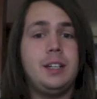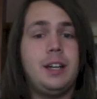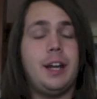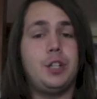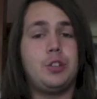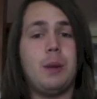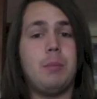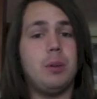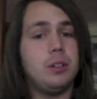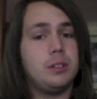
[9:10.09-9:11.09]
And just
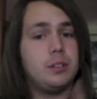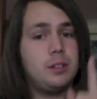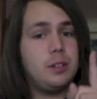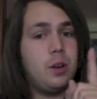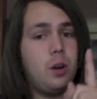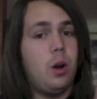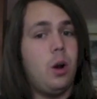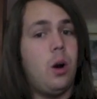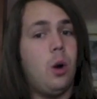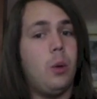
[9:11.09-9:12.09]
remember,
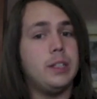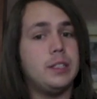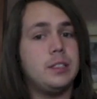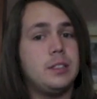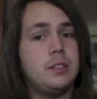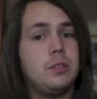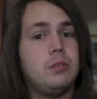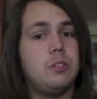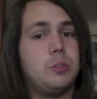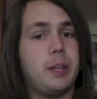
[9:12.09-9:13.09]
always
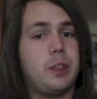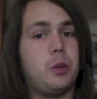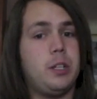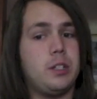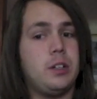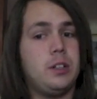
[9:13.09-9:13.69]
respect the Quasar.